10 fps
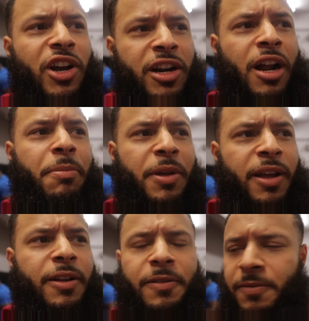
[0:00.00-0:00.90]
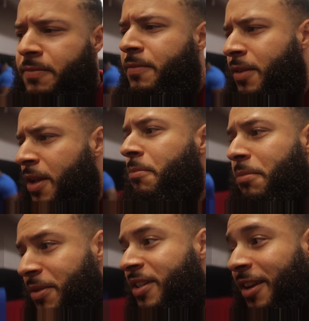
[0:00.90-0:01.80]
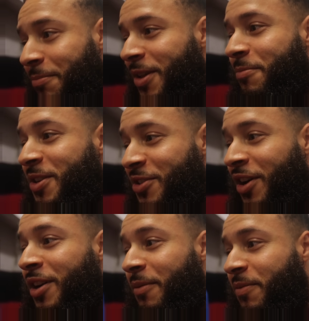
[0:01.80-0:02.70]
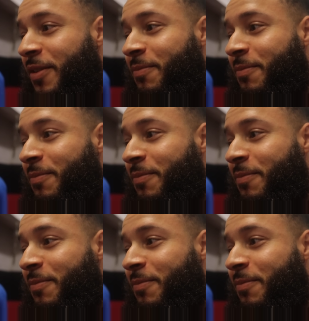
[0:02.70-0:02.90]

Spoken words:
going up, yeah? You said PB's going up.